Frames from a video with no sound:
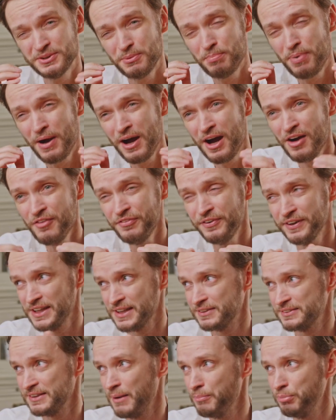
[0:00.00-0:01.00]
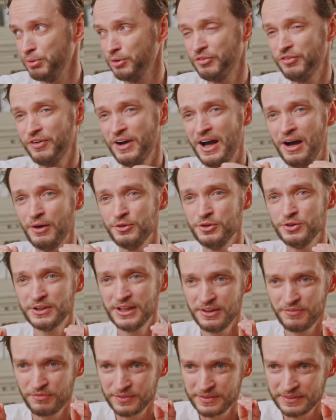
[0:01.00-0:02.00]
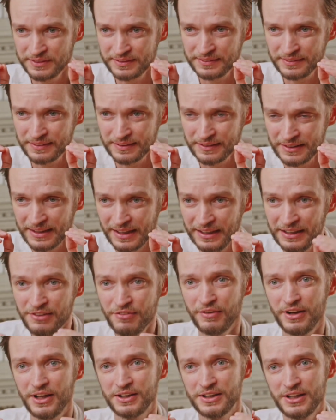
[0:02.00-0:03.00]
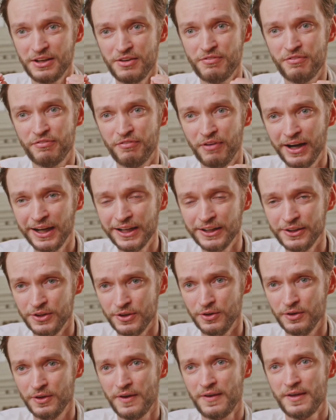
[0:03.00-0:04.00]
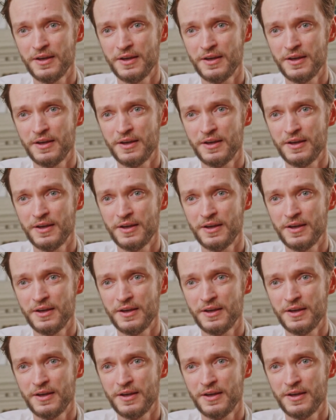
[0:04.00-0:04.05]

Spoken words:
a perfect example of how you can deliver, give value,